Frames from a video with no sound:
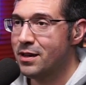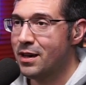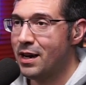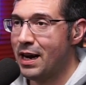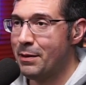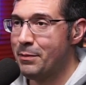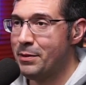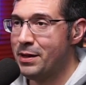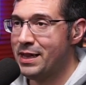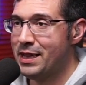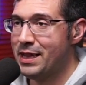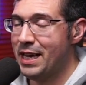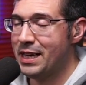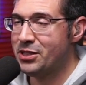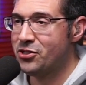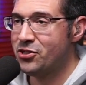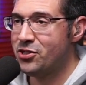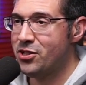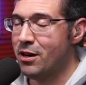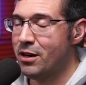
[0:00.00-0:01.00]
I mean, they
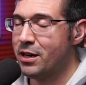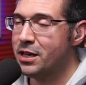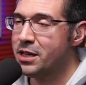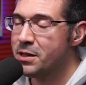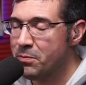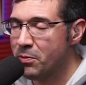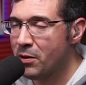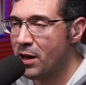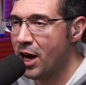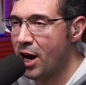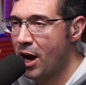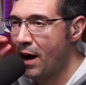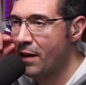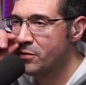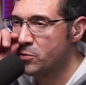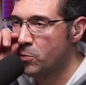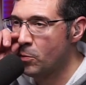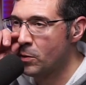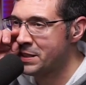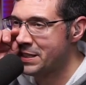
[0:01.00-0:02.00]
snuck into the
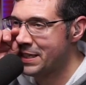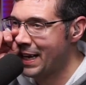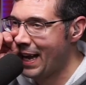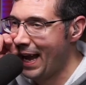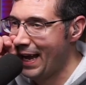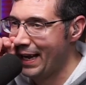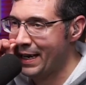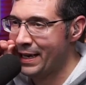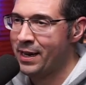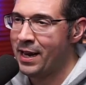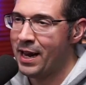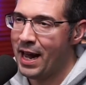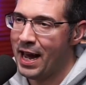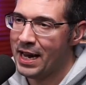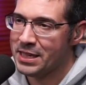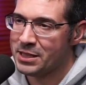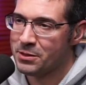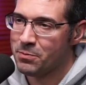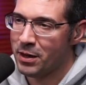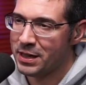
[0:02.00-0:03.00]
playoffs once again,
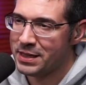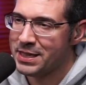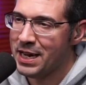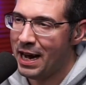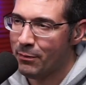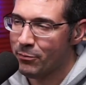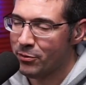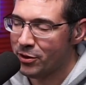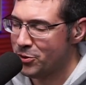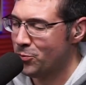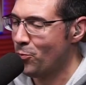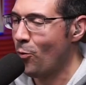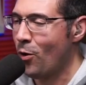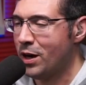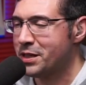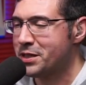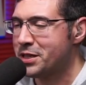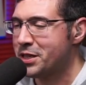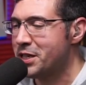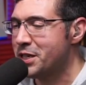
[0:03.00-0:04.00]
as Mike Tomlin is
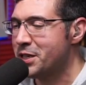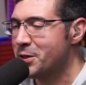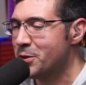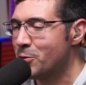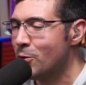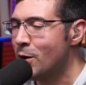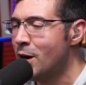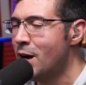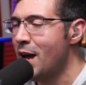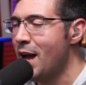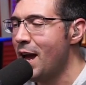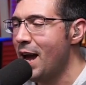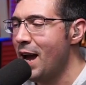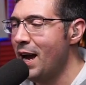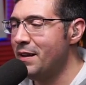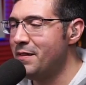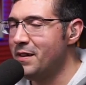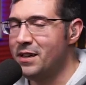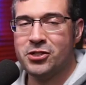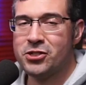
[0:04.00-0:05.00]
wont to do,
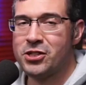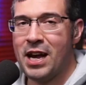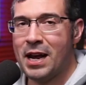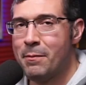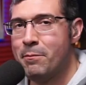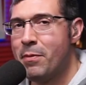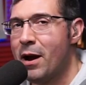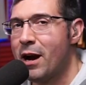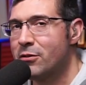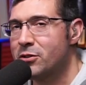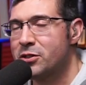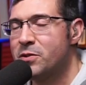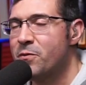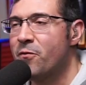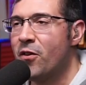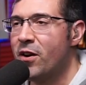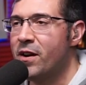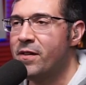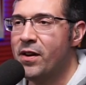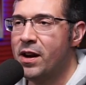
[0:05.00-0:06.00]
and then just got embarrassed in
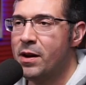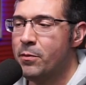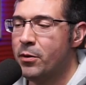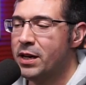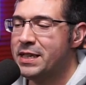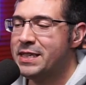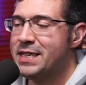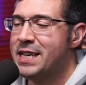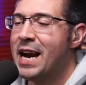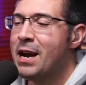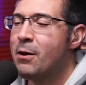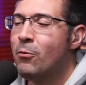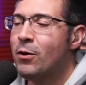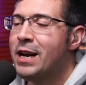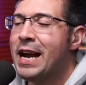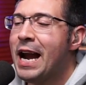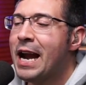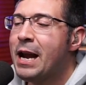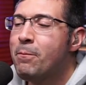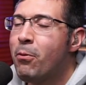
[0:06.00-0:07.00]
front of anybody. Did anyone
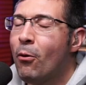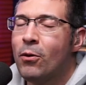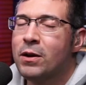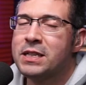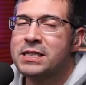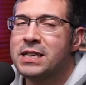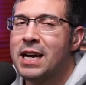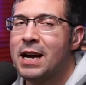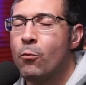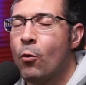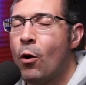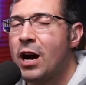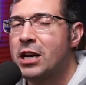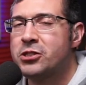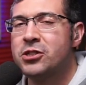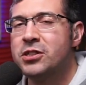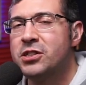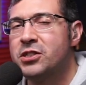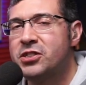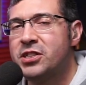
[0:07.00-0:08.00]
at any point in time
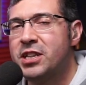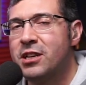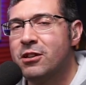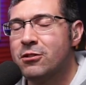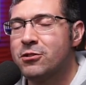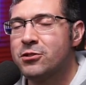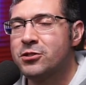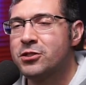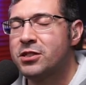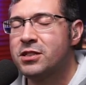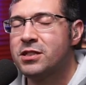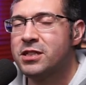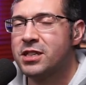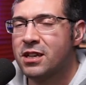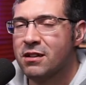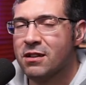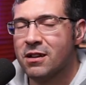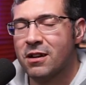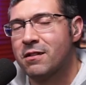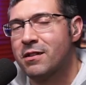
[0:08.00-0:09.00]
watching the Steelers
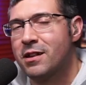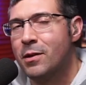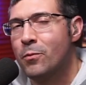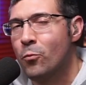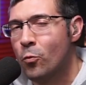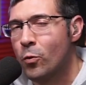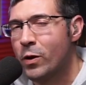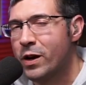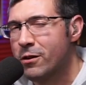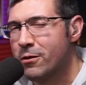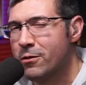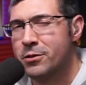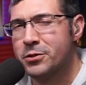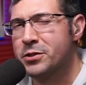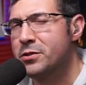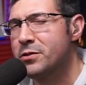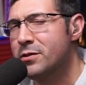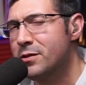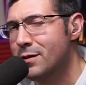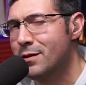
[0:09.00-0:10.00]
declare them
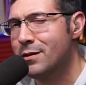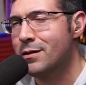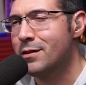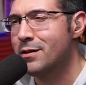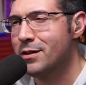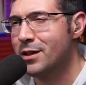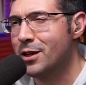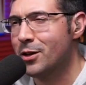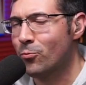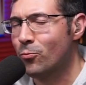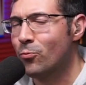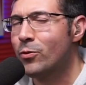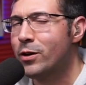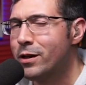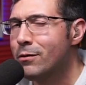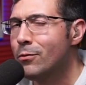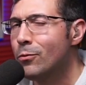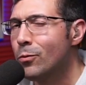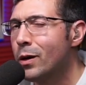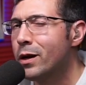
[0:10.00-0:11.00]
winners? Like
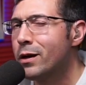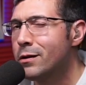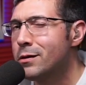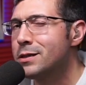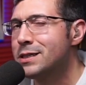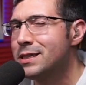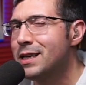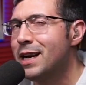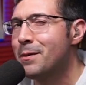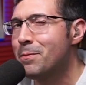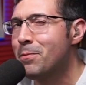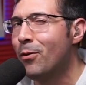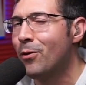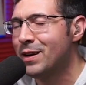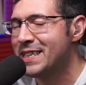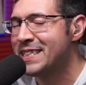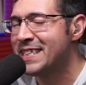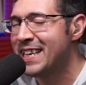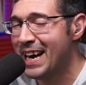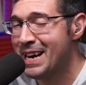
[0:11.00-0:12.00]
real winners at any
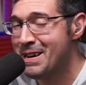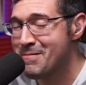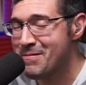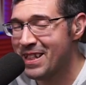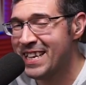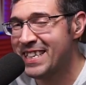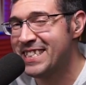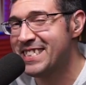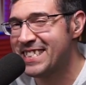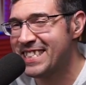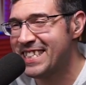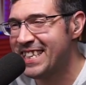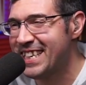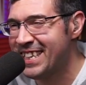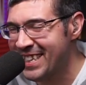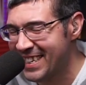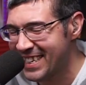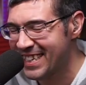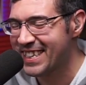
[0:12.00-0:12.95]
point in time last year?